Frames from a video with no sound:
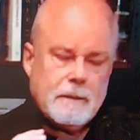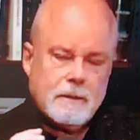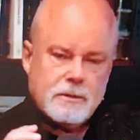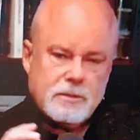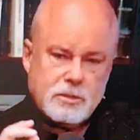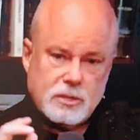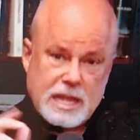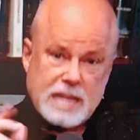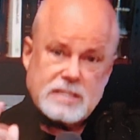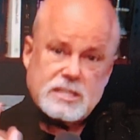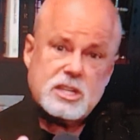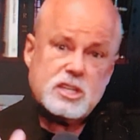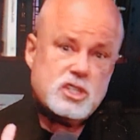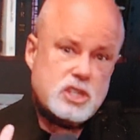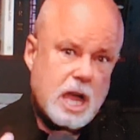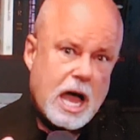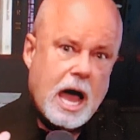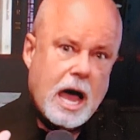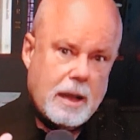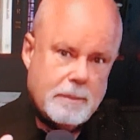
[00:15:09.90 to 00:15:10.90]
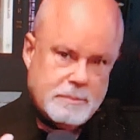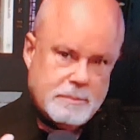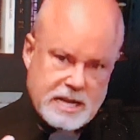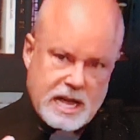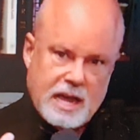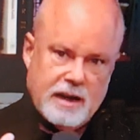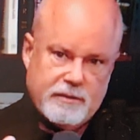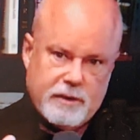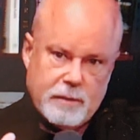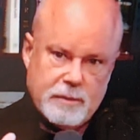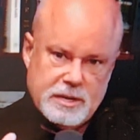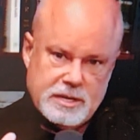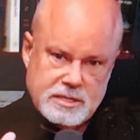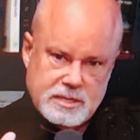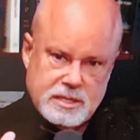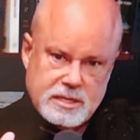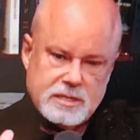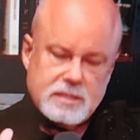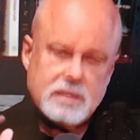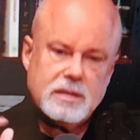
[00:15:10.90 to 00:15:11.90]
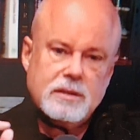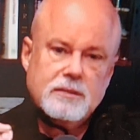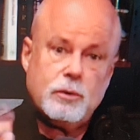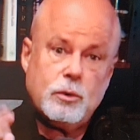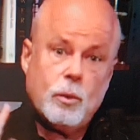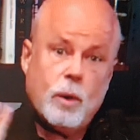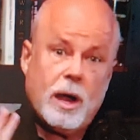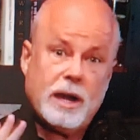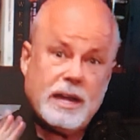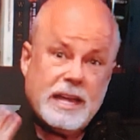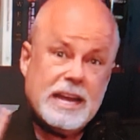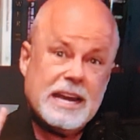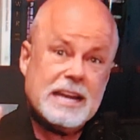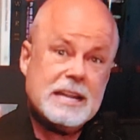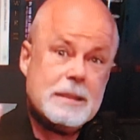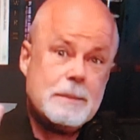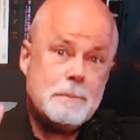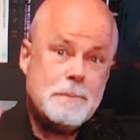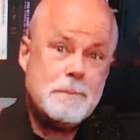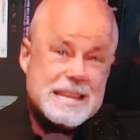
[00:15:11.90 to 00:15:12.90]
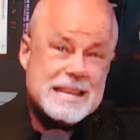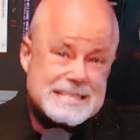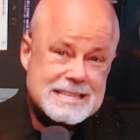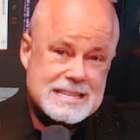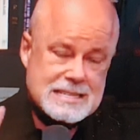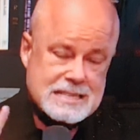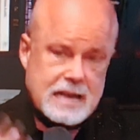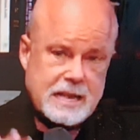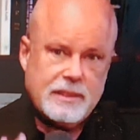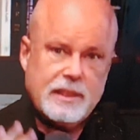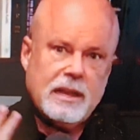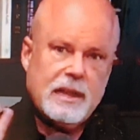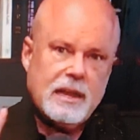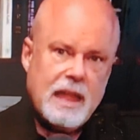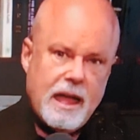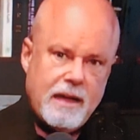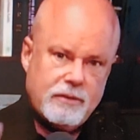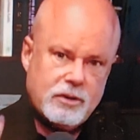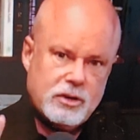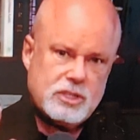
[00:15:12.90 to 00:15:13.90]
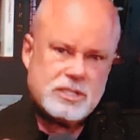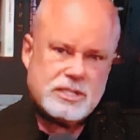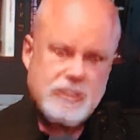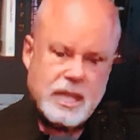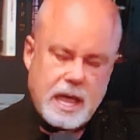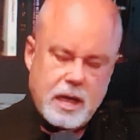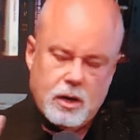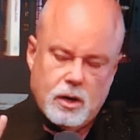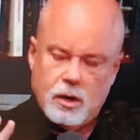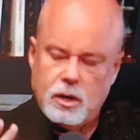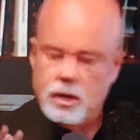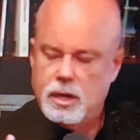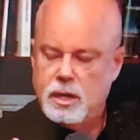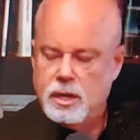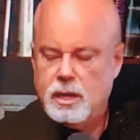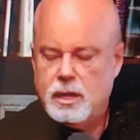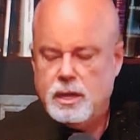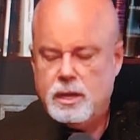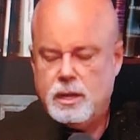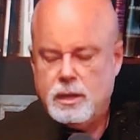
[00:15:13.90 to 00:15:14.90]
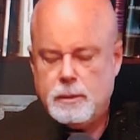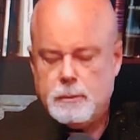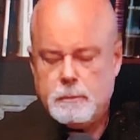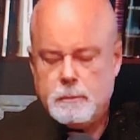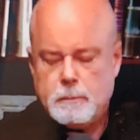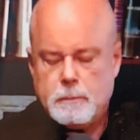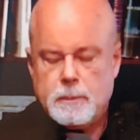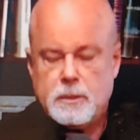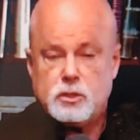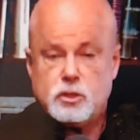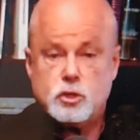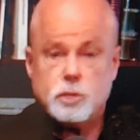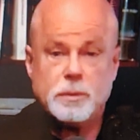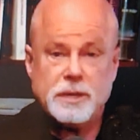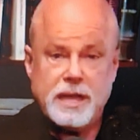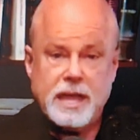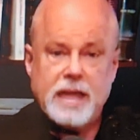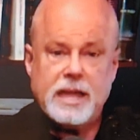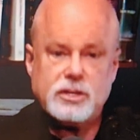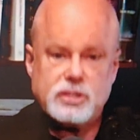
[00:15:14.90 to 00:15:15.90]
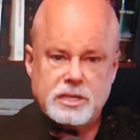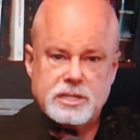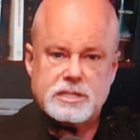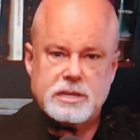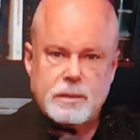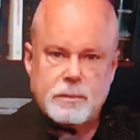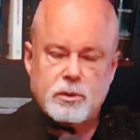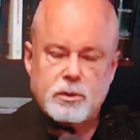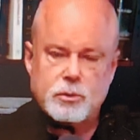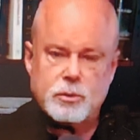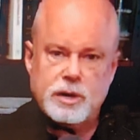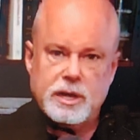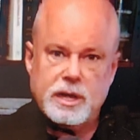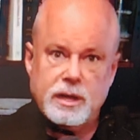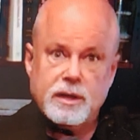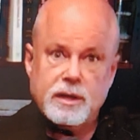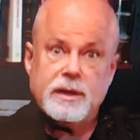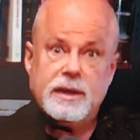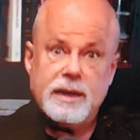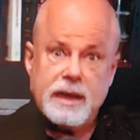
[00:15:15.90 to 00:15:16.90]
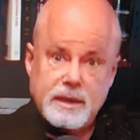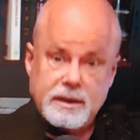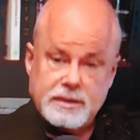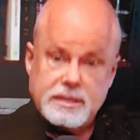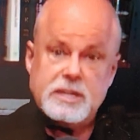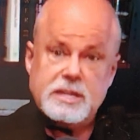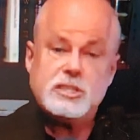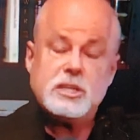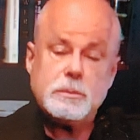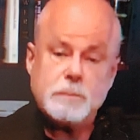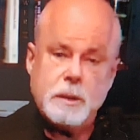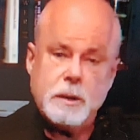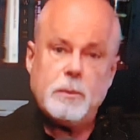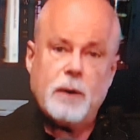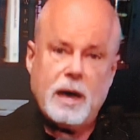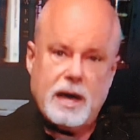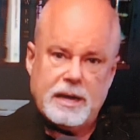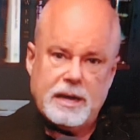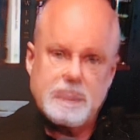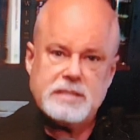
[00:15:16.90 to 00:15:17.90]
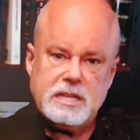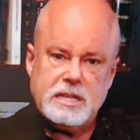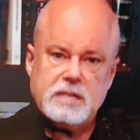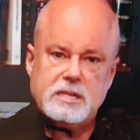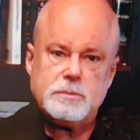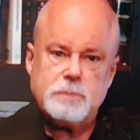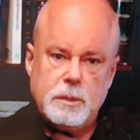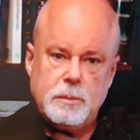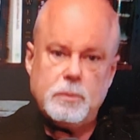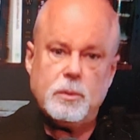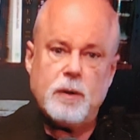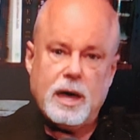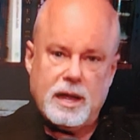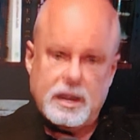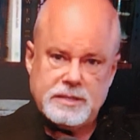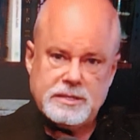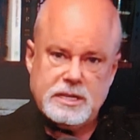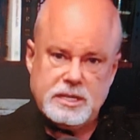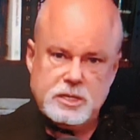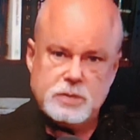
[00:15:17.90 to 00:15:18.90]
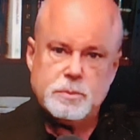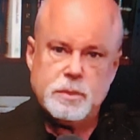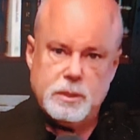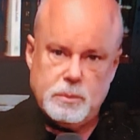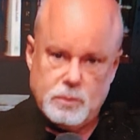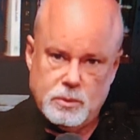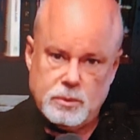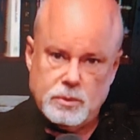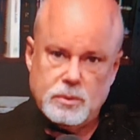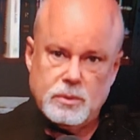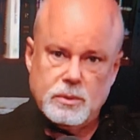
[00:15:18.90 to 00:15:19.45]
So that's the job side of our business. If you want to get into the business side, the leverage, scale, duplication is number 3. Teaching people how to teach people how to teach people.